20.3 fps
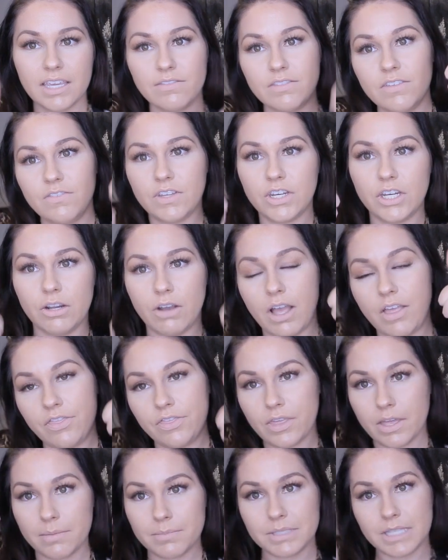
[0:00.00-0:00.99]
Give the video a
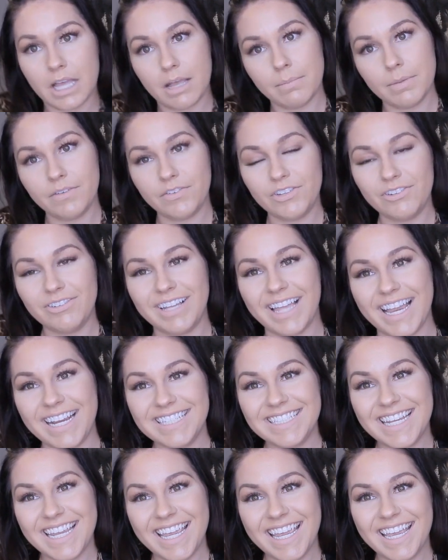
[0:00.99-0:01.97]
thumbs up if you
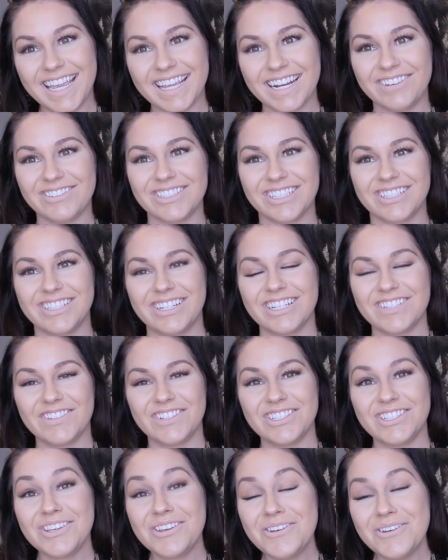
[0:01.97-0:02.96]
liked it, and I will talk to you guys
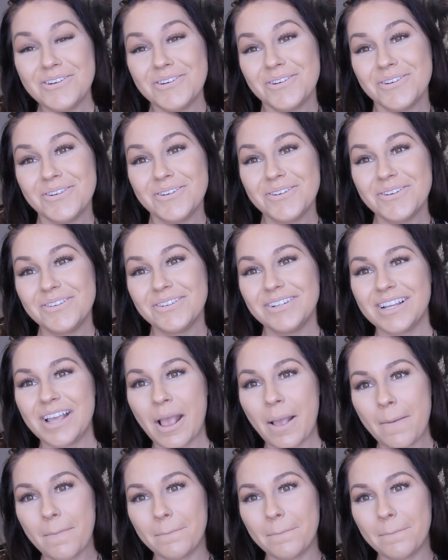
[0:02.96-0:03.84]
very soon.